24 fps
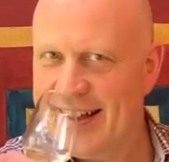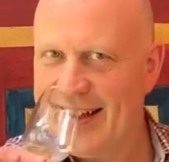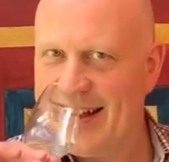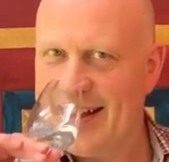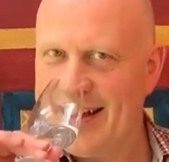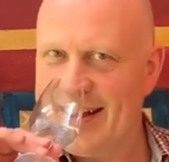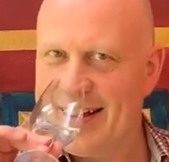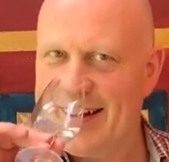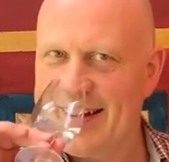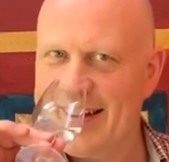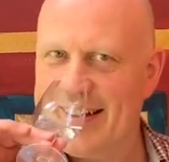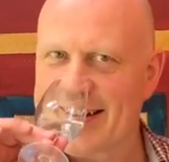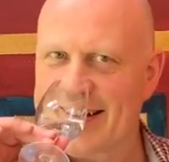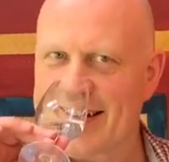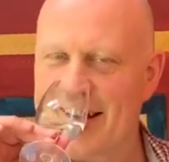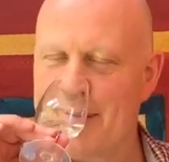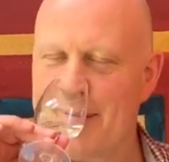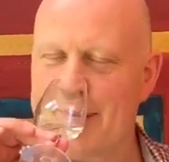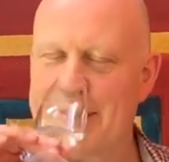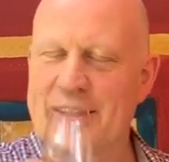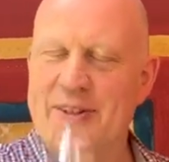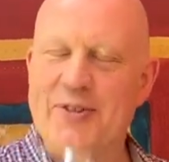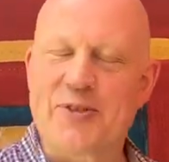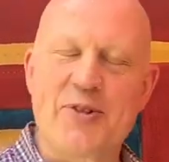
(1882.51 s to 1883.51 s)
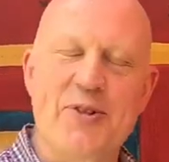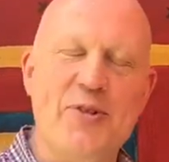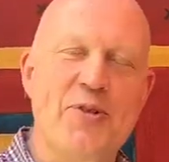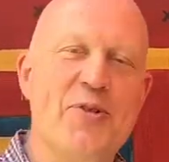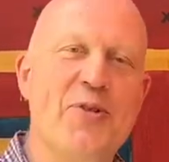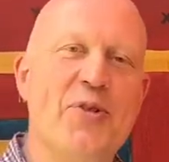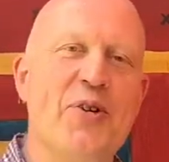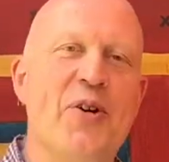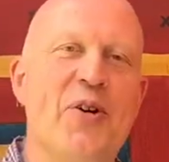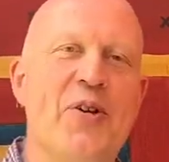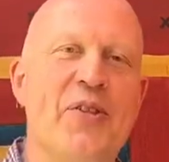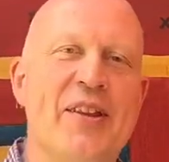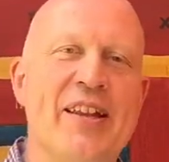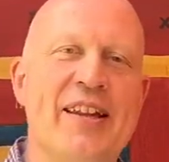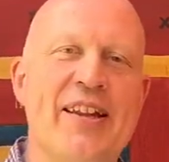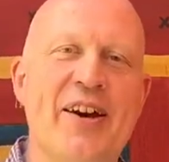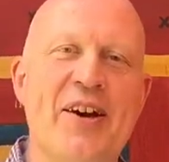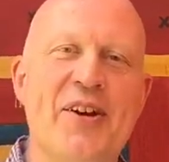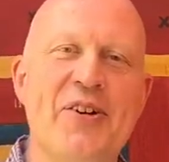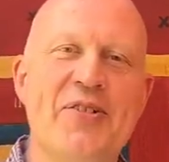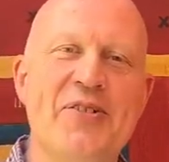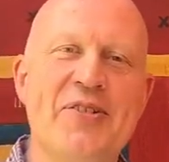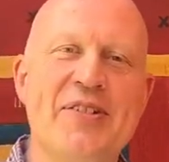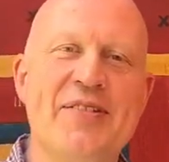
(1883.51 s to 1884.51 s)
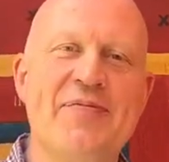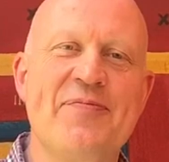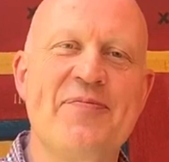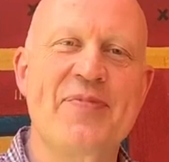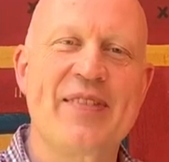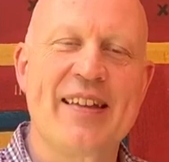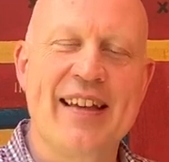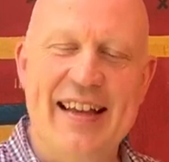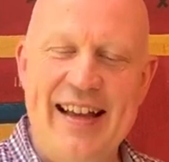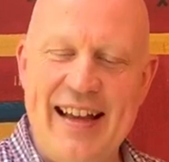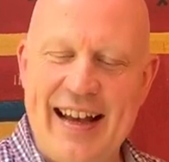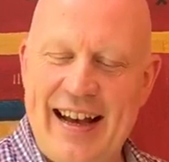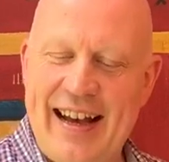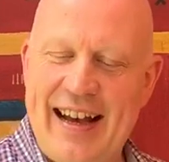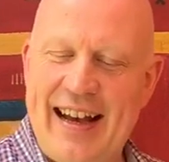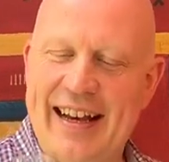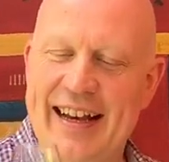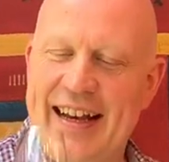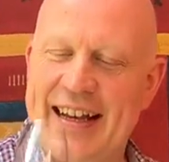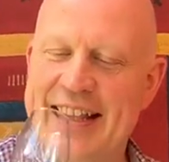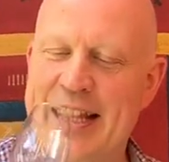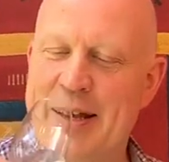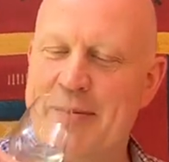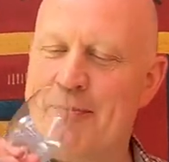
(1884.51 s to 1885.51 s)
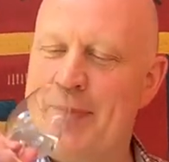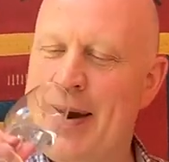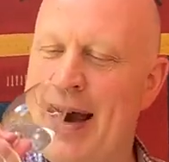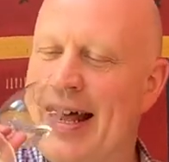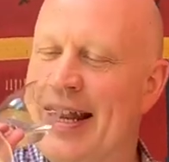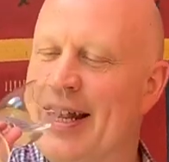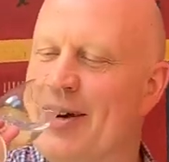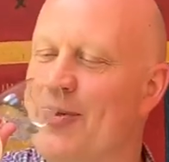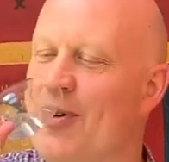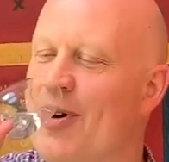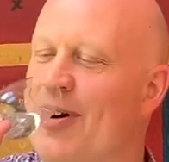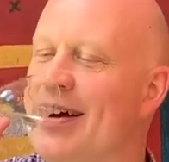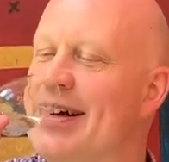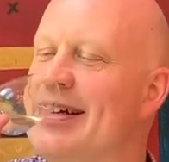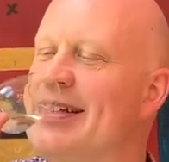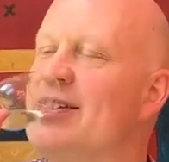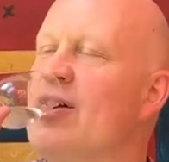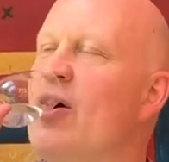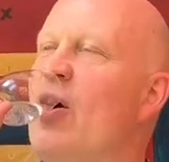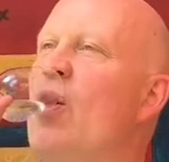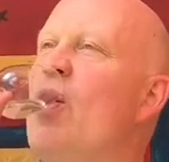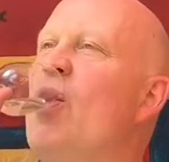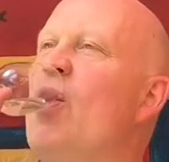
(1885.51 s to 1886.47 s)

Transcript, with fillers: uh, coming through on the nose. Uh, and then palate wise,